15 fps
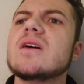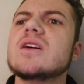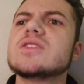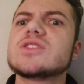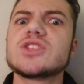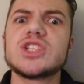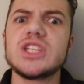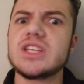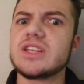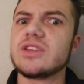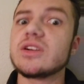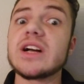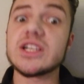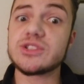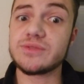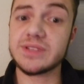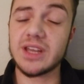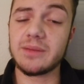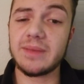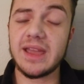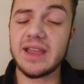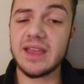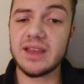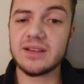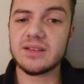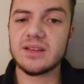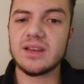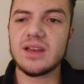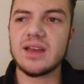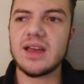So she didn't look like she was going to make it.
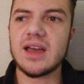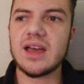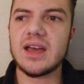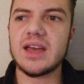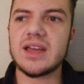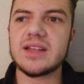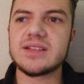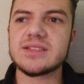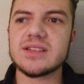And